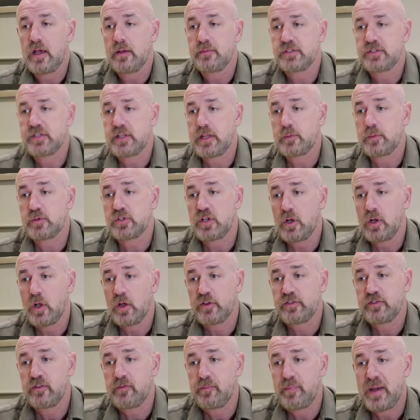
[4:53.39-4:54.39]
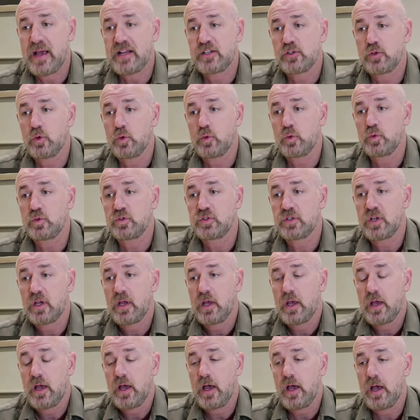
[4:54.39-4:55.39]
So there was a lot of battles
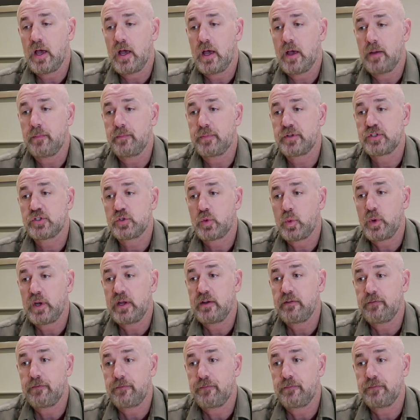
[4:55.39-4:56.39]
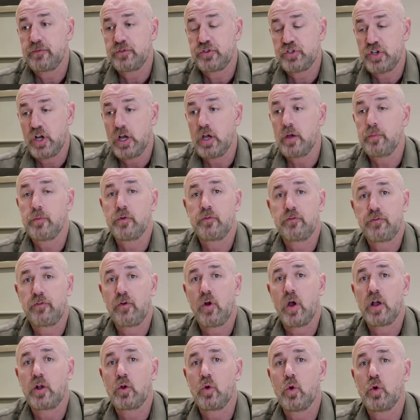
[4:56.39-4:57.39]
between German
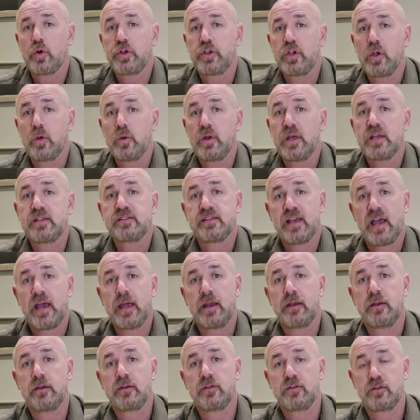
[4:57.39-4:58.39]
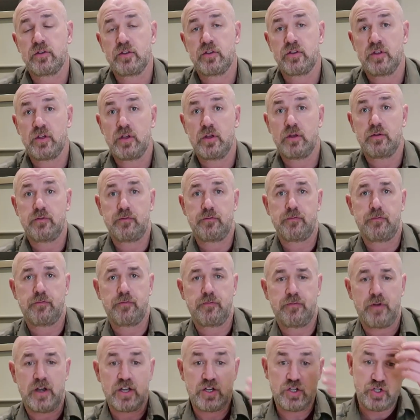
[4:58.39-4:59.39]
Freikorps units and the
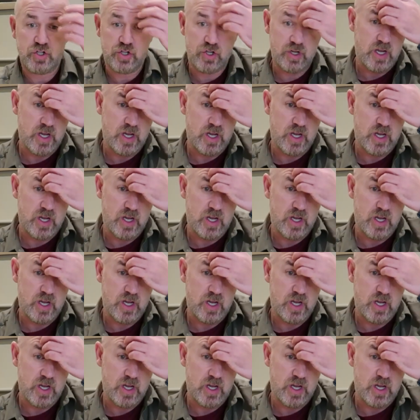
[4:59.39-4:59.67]
French